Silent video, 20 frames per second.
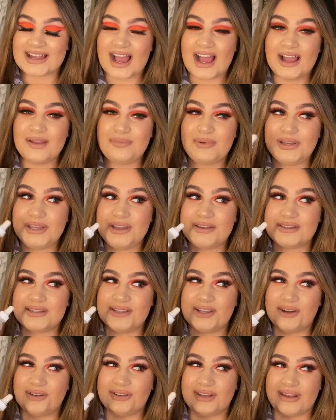I've been using
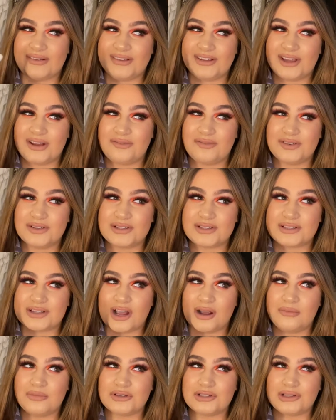The Ordinary though for
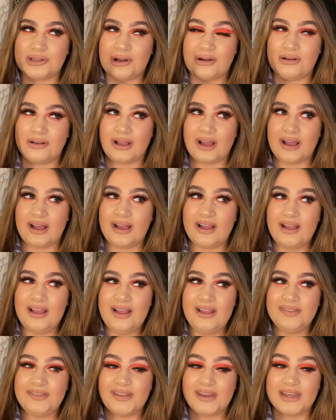so much longer
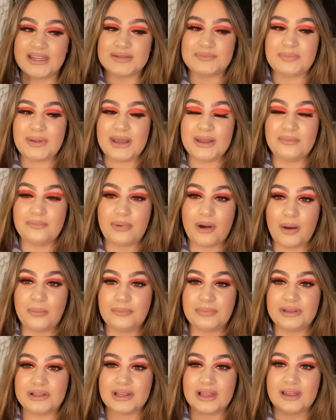than it's been
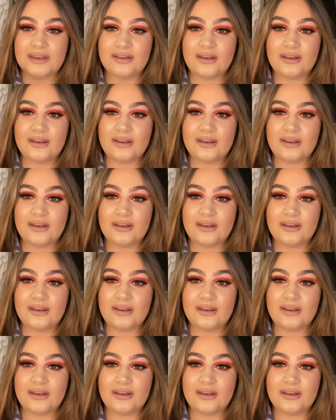popular.